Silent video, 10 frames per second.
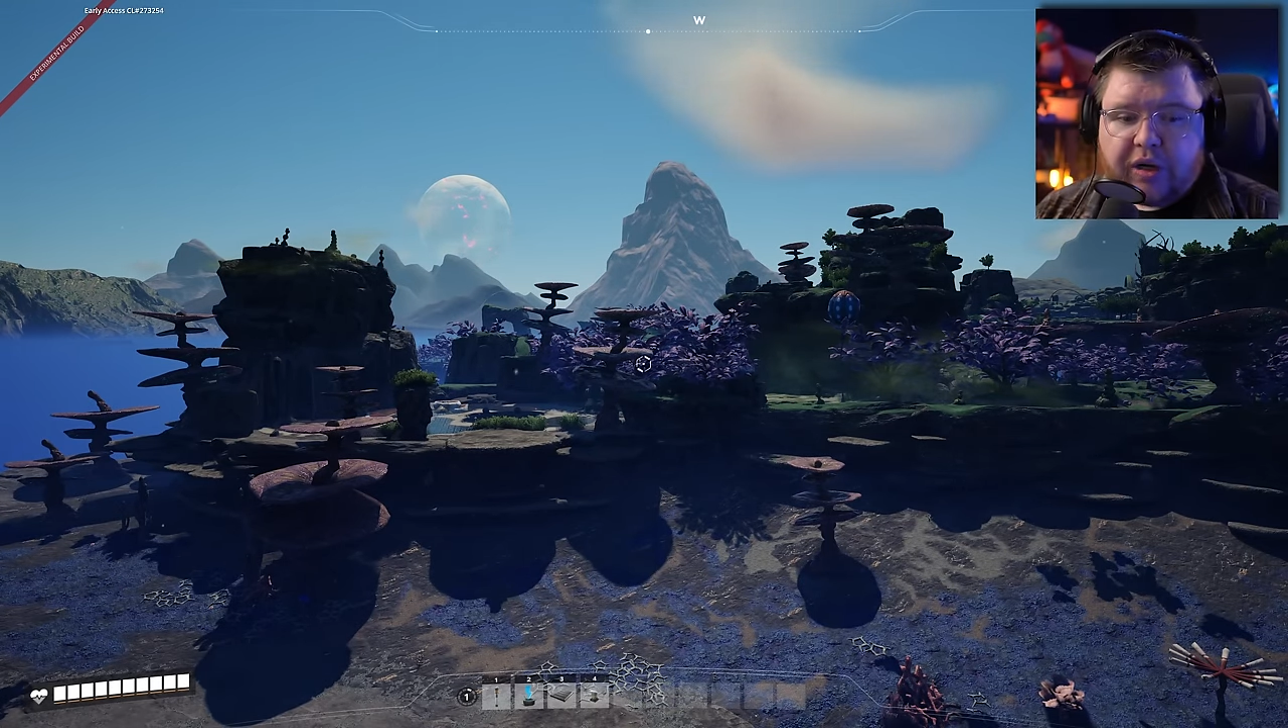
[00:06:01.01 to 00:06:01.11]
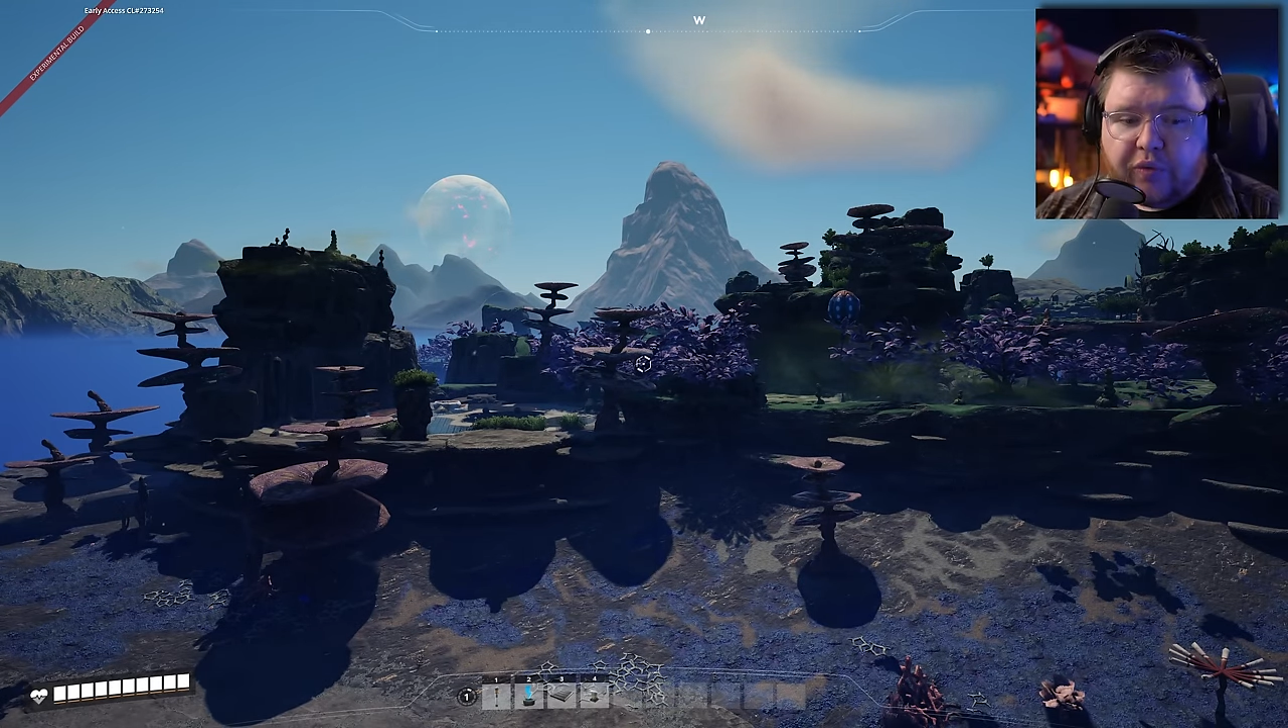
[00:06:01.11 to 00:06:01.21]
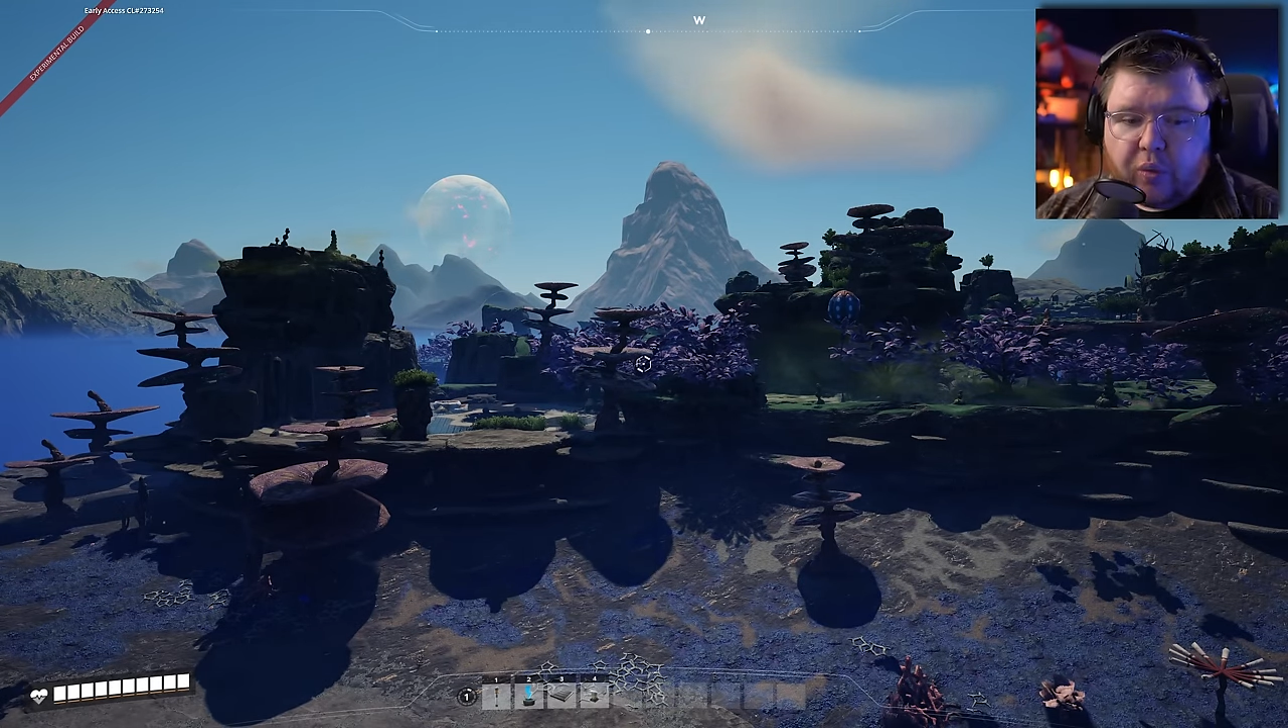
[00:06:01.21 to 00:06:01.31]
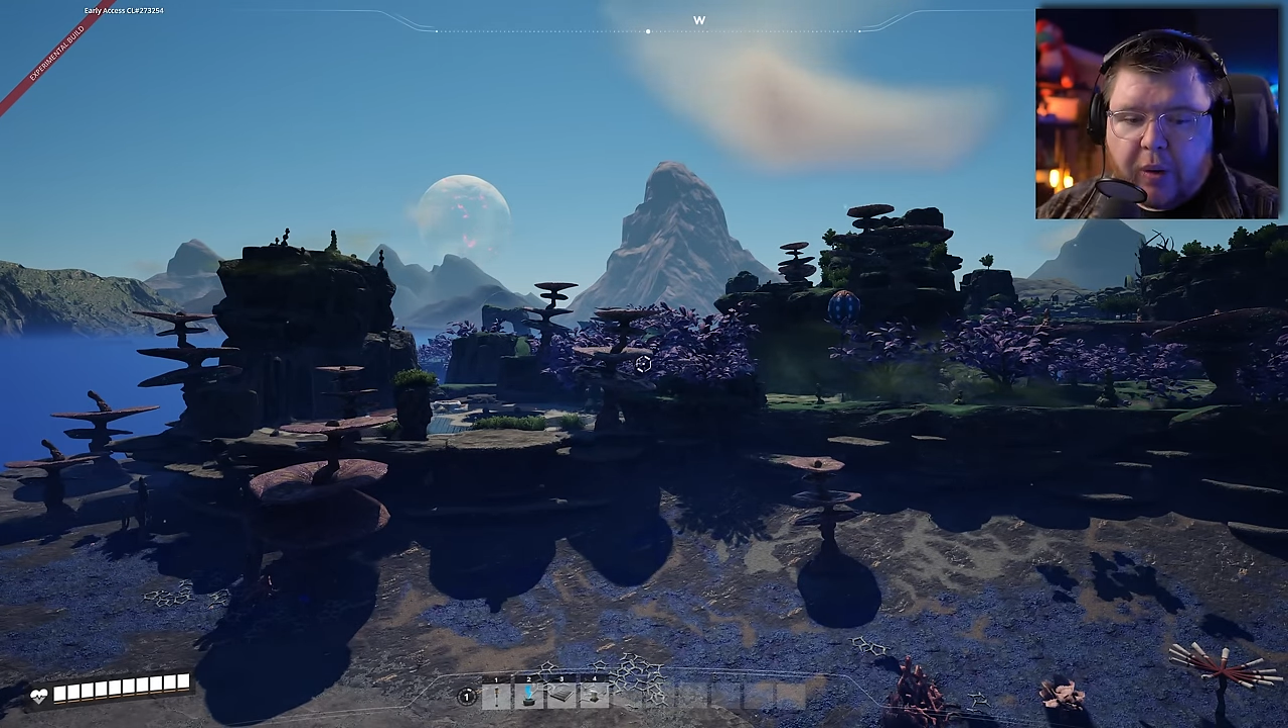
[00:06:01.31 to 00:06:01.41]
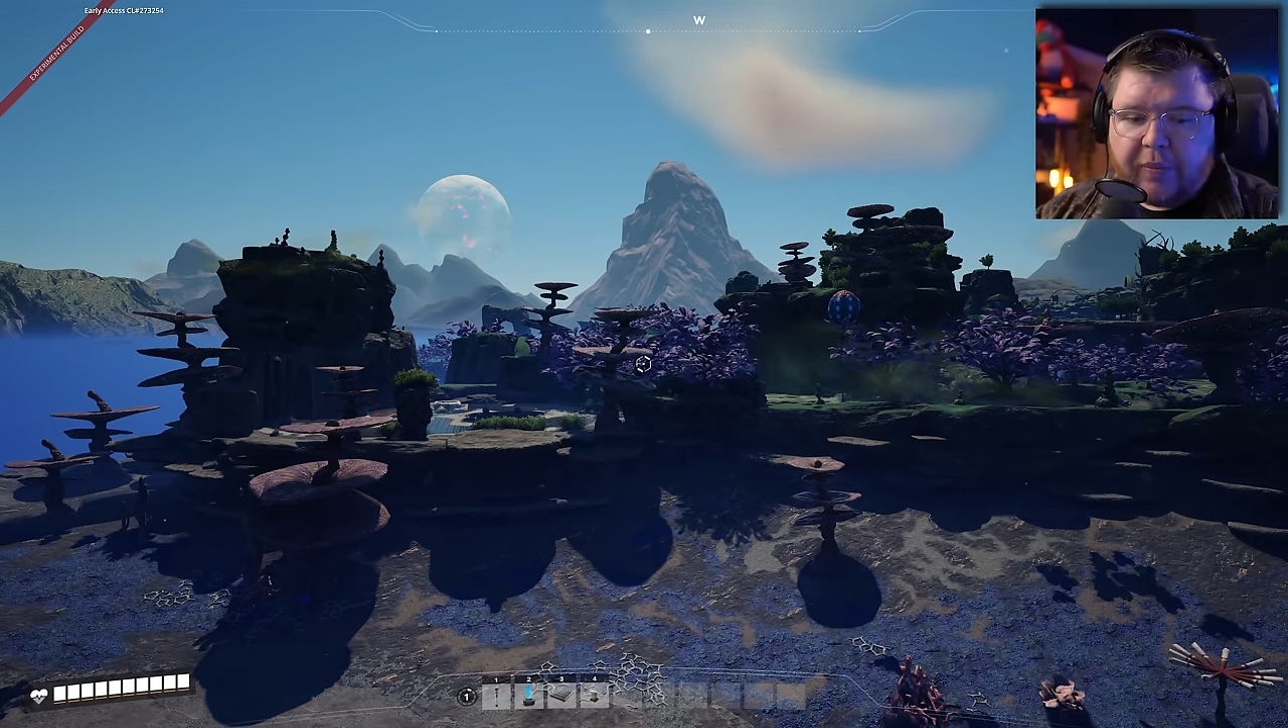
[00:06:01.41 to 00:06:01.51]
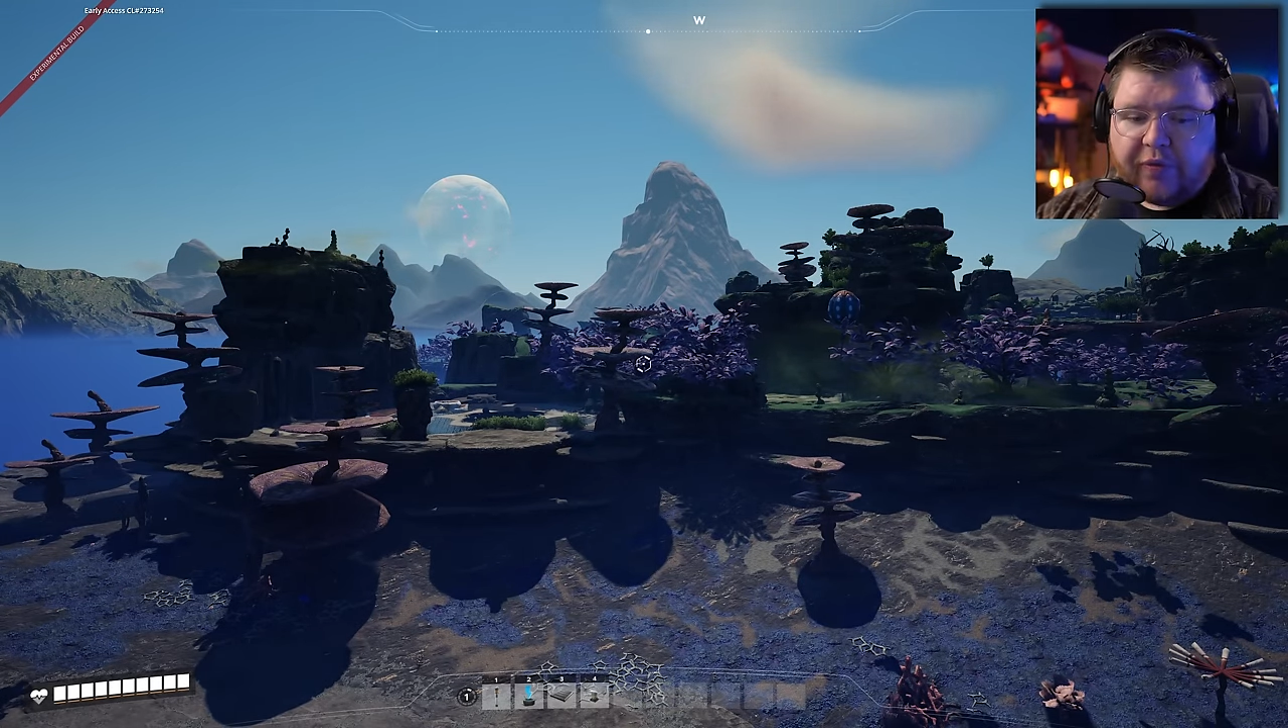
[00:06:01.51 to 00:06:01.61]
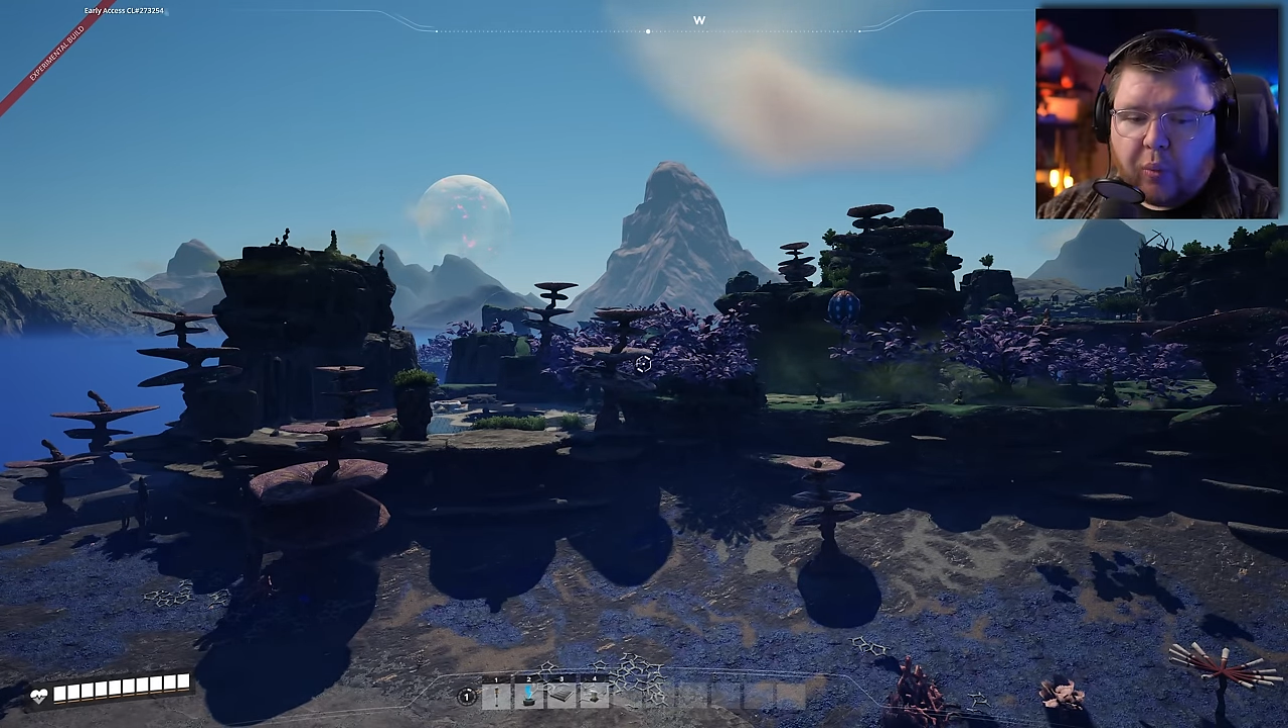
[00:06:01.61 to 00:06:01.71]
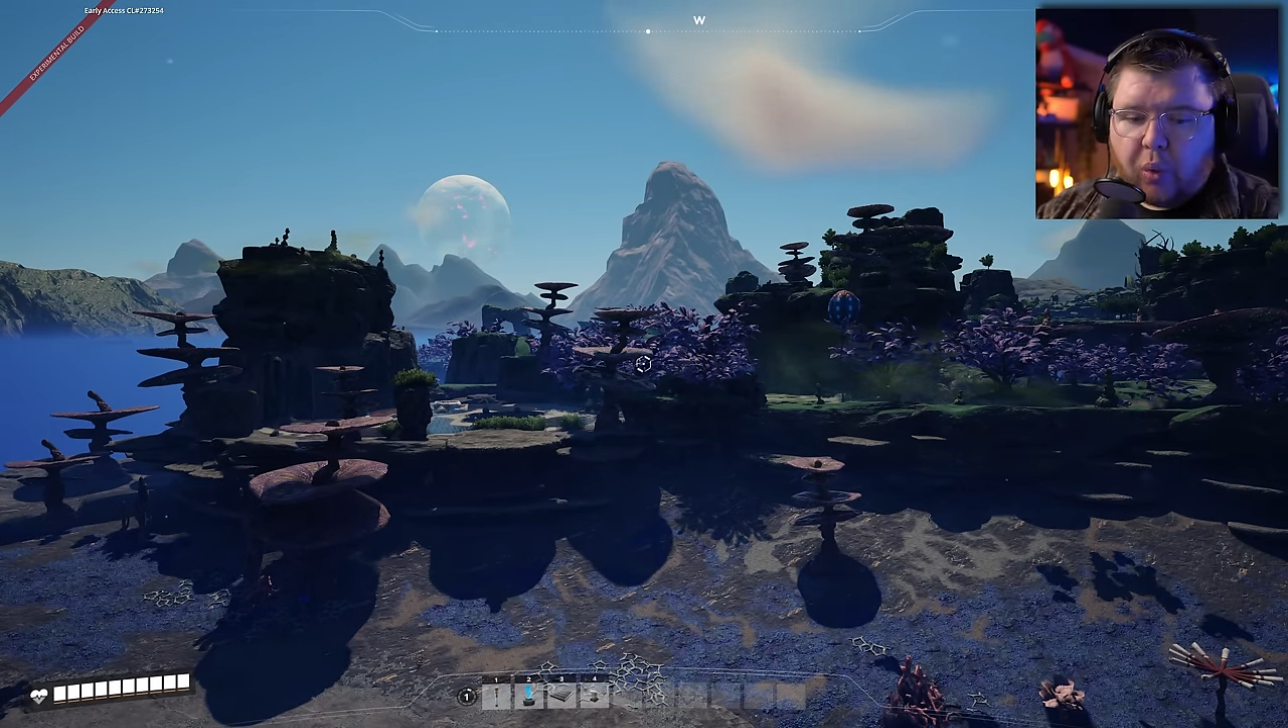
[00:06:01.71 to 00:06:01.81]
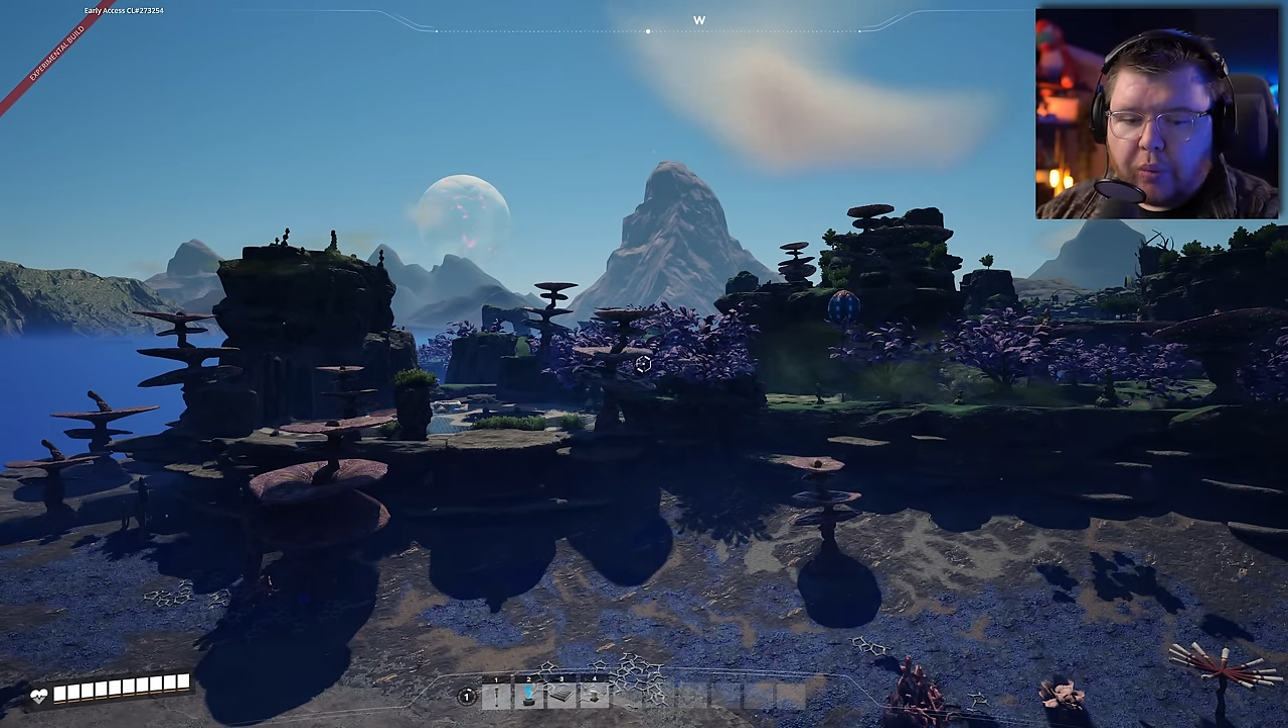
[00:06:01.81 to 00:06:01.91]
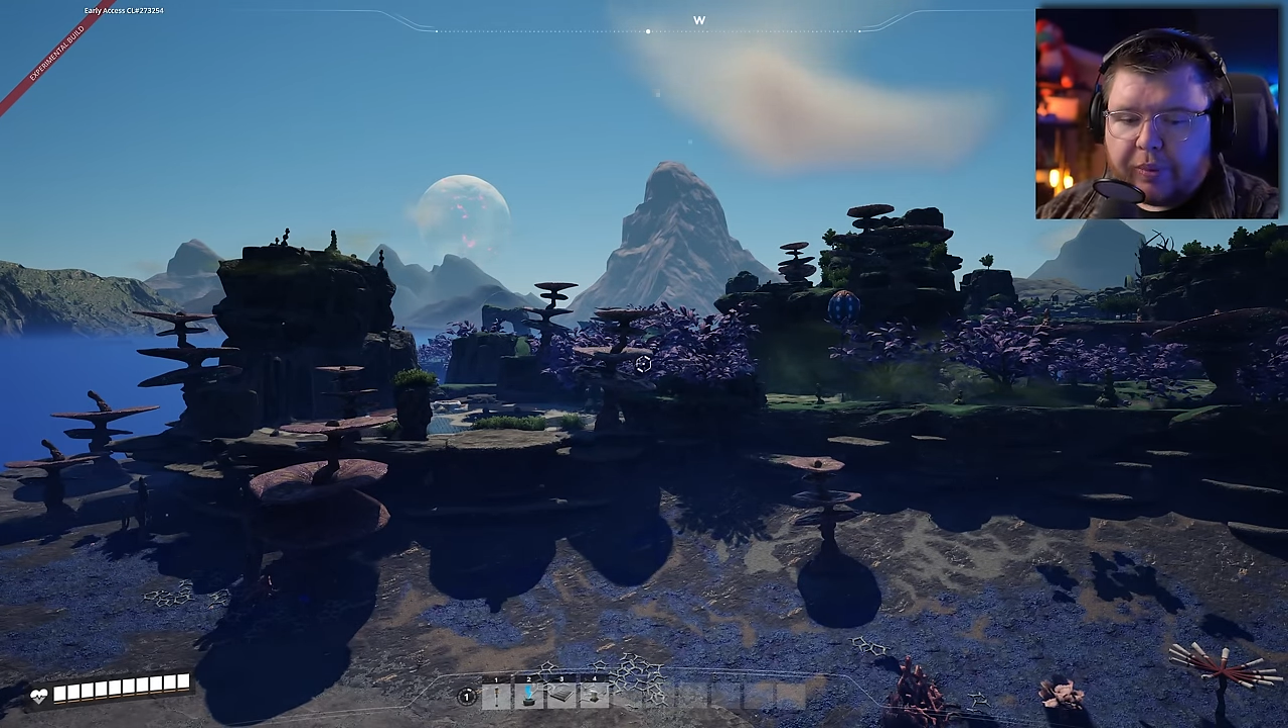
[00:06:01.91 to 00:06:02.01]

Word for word: of remind me of a warp.